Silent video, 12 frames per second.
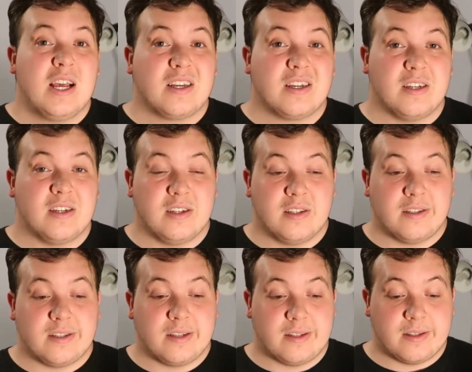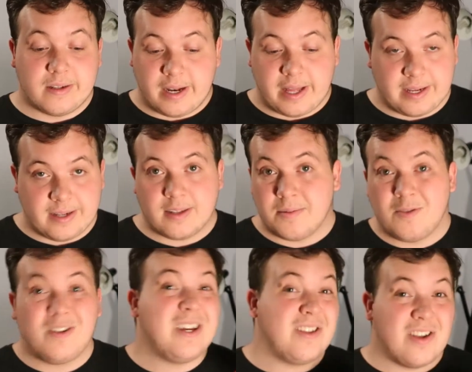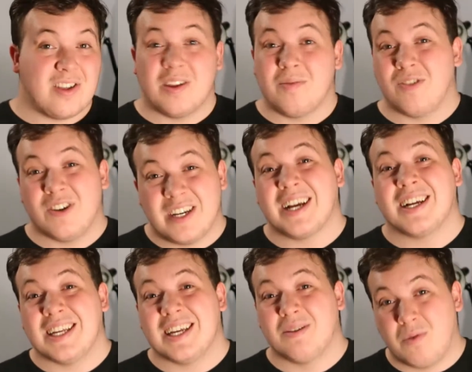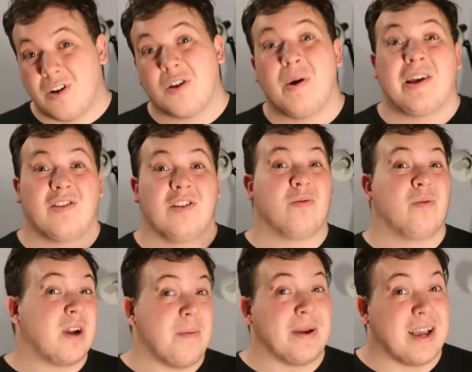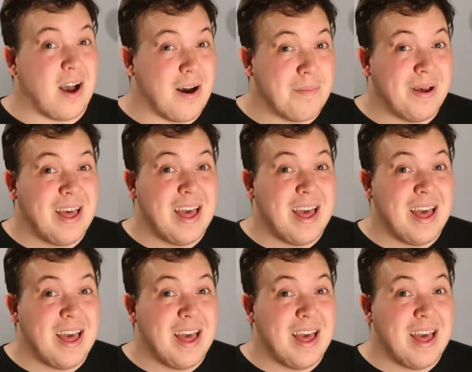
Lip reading: because like the teachers had predicted what questions were coming up,